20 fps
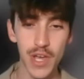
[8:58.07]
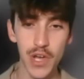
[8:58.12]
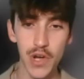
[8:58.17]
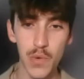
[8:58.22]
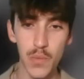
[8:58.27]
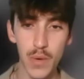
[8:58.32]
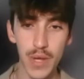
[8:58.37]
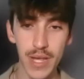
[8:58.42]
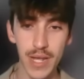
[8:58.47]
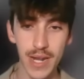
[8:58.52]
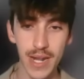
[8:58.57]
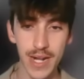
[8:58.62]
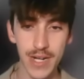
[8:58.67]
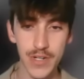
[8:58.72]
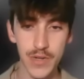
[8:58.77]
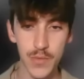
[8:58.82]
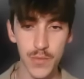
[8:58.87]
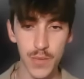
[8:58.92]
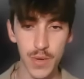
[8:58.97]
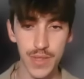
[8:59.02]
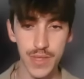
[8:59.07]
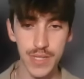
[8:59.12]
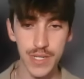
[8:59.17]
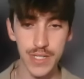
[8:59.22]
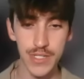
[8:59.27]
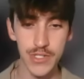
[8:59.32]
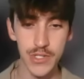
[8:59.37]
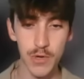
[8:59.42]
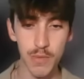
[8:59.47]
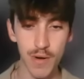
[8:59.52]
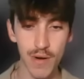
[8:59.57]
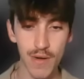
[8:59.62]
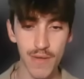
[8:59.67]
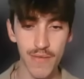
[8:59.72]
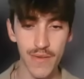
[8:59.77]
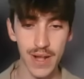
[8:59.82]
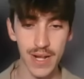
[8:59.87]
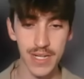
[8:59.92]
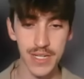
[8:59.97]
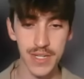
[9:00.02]
We connect with the super
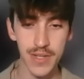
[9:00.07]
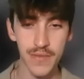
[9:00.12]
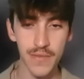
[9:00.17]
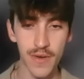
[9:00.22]
effective